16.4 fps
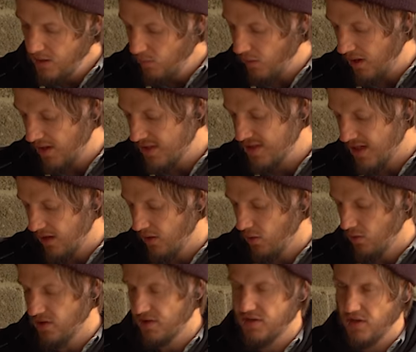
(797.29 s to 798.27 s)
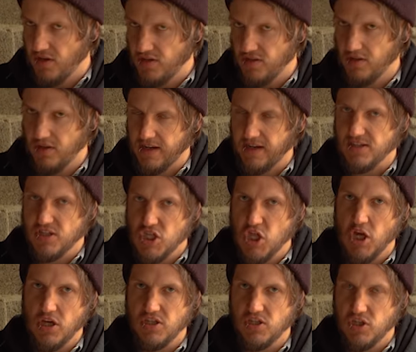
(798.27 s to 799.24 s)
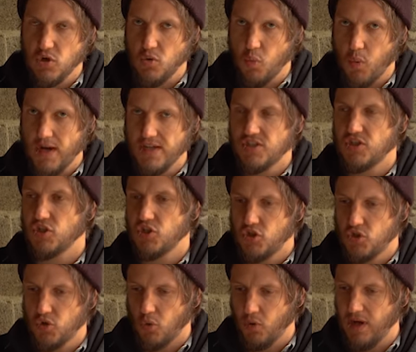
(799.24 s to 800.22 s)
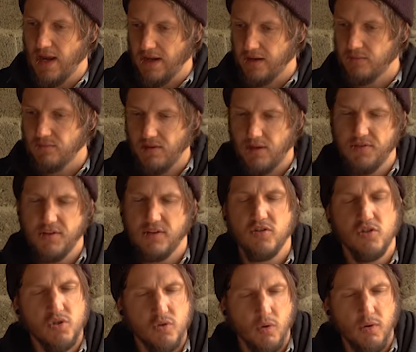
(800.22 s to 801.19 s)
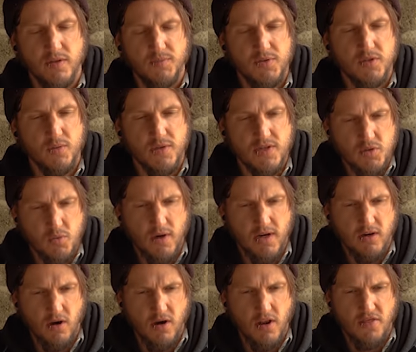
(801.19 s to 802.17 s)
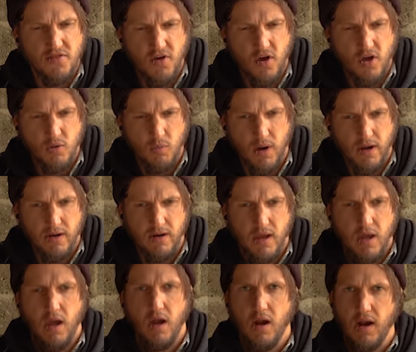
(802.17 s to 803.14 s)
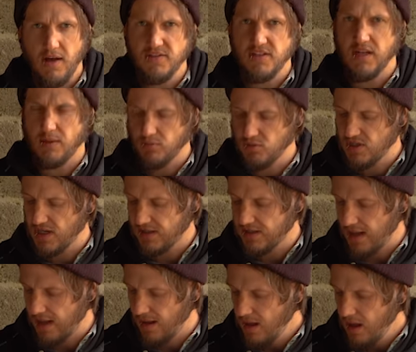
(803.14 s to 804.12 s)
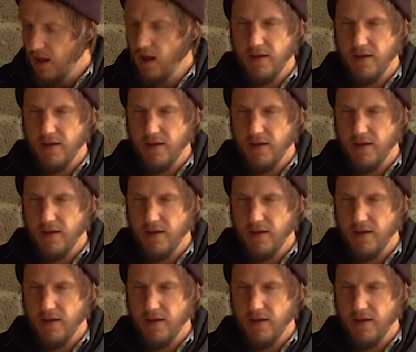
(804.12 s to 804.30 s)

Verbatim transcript: Well, I say I ordered 32 leg, it's 32 waist short leg. I think the short is between 29 and 31, I'll have to double check that.